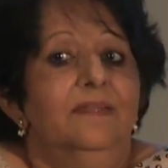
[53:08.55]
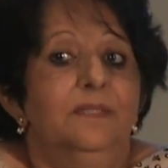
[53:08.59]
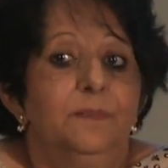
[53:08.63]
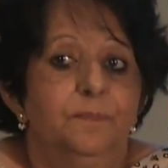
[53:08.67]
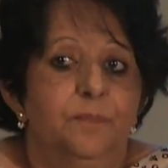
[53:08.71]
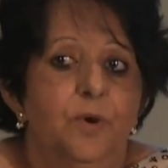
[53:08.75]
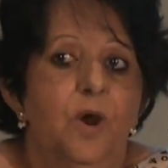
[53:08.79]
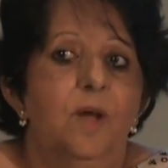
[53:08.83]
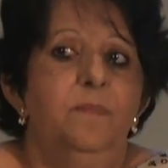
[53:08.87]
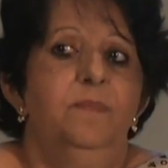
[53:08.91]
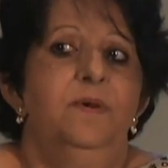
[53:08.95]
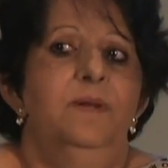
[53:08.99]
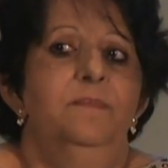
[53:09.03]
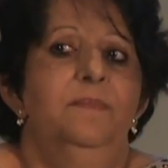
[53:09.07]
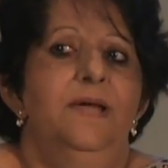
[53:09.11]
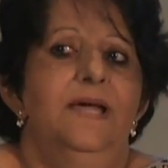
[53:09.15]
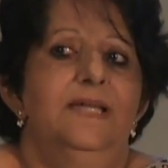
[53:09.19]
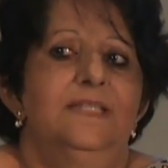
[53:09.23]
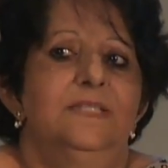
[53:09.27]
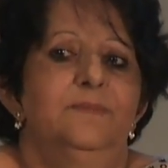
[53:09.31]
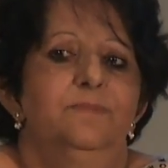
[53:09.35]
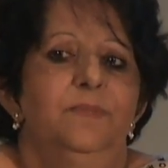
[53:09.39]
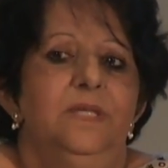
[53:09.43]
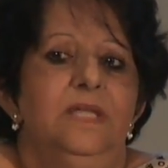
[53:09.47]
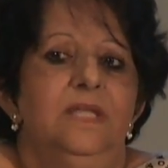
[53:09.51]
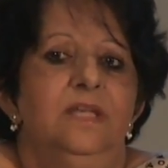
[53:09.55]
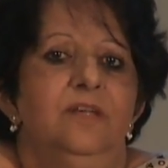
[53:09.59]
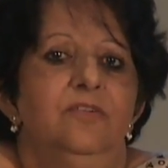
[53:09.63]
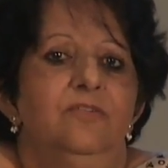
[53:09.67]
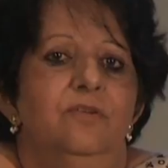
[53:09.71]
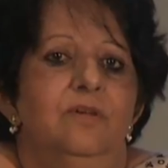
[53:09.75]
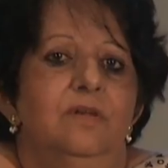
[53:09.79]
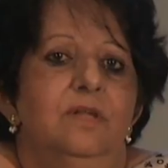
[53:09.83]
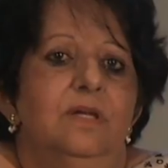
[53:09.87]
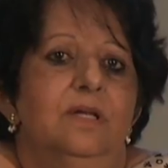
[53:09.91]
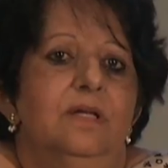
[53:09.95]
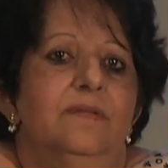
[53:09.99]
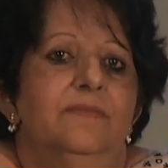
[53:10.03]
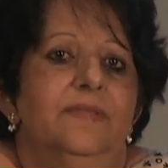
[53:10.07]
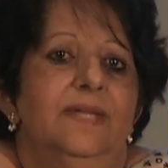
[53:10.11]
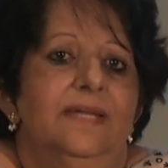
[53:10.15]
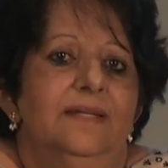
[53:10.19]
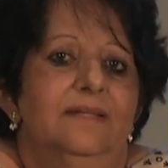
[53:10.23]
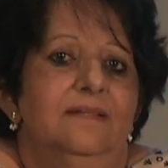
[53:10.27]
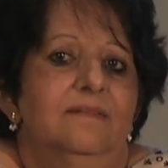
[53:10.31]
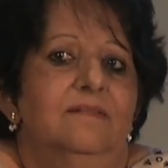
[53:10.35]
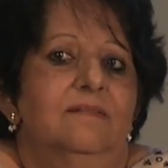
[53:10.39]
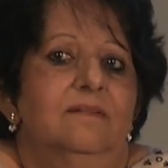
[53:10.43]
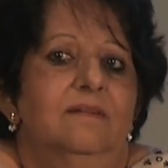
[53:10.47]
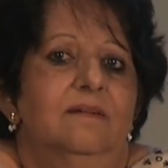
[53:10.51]
The problem has been
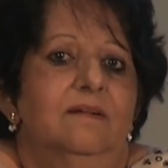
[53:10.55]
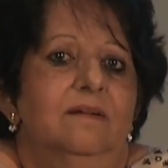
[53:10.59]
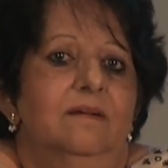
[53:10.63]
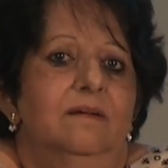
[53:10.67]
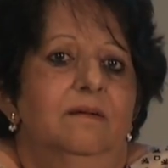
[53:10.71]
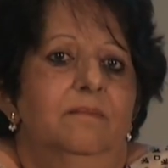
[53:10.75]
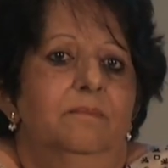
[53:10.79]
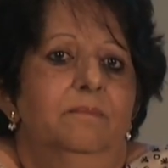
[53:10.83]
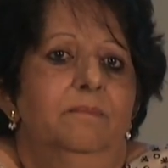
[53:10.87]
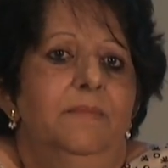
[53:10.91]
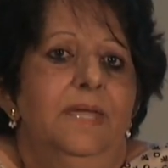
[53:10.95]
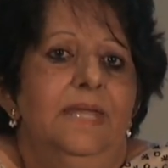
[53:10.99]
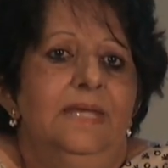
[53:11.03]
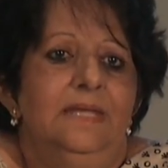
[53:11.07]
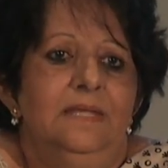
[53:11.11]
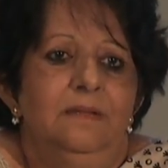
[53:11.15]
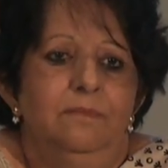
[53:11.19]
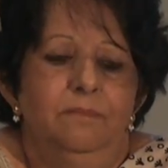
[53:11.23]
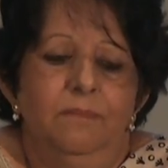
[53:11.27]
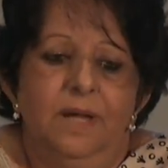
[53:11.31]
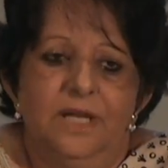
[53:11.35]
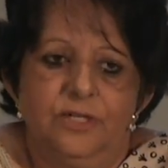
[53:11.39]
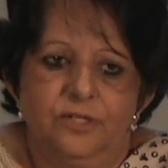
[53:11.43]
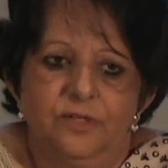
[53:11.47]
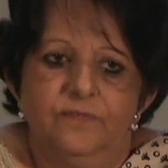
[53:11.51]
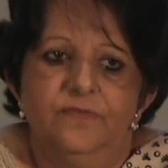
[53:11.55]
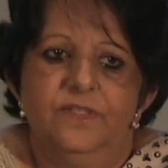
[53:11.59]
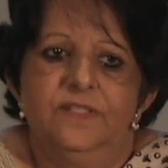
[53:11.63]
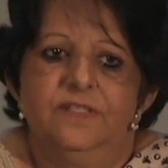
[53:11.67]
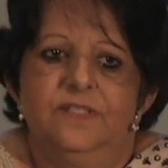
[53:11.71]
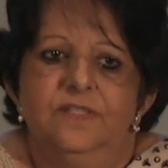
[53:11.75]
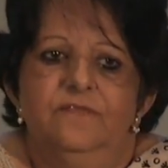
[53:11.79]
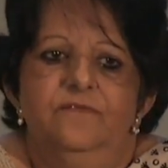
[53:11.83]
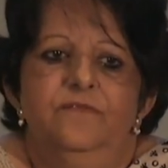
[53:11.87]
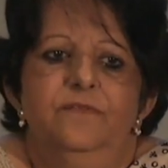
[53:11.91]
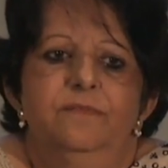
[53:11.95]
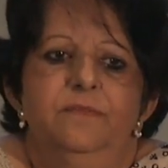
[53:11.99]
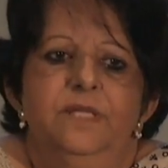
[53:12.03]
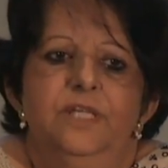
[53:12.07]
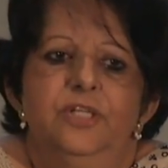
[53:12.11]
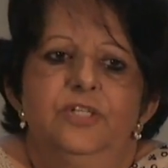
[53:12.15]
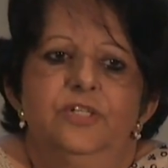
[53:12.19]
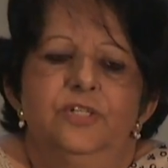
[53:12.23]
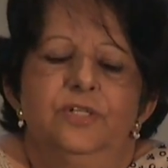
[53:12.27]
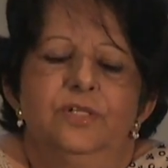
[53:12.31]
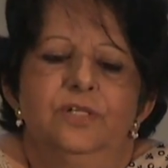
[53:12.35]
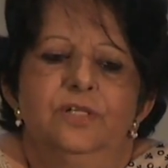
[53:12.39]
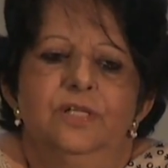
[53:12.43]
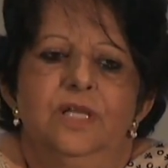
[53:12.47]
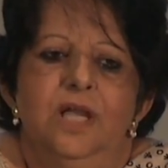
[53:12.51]
that uh, many, much of this
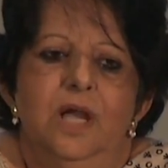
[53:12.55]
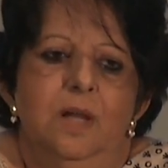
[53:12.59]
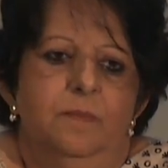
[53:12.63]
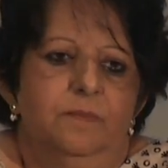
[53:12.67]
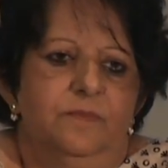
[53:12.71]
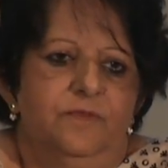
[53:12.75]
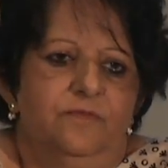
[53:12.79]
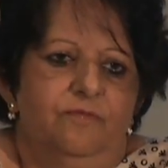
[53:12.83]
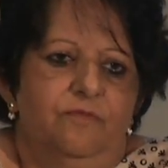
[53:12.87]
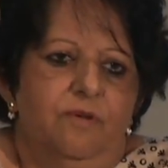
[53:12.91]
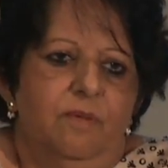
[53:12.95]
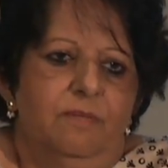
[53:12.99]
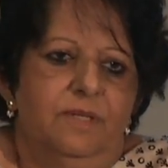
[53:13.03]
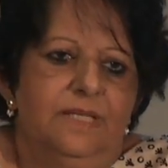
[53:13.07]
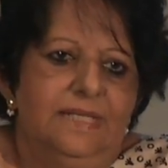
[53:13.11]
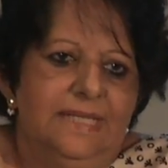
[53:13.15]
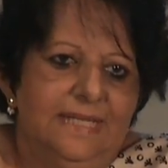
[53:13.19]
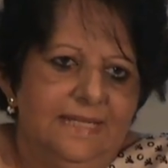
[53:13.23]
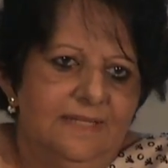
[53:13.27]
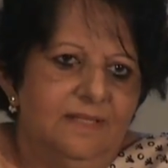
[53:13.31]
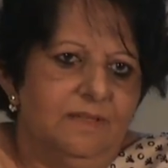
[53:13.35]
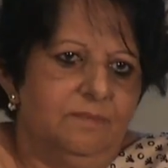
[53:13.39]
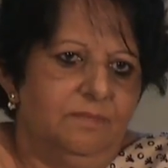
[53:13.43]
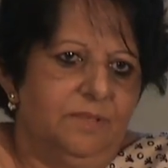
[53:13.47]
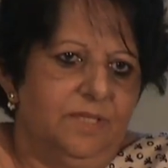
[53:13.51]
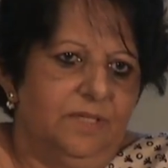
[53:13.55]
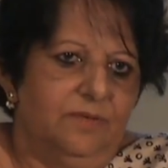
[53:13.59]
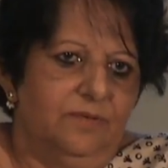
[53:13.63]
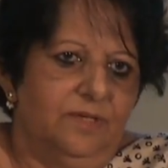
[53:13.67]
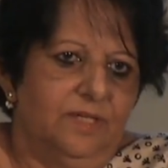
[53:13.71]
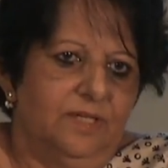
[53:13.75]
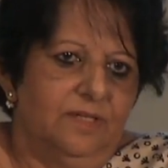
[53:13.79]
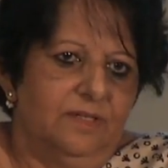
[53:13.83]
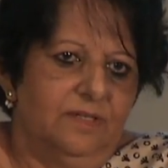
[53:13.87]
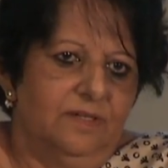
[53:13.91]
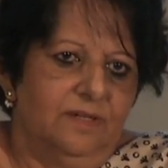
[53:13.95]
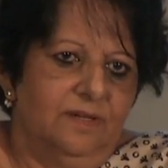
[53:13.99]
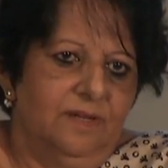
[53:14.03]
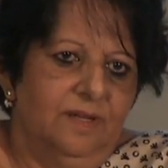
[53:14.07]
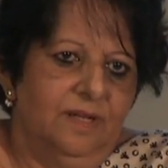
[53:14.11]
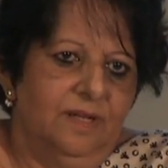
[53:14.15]
information comes from a later period,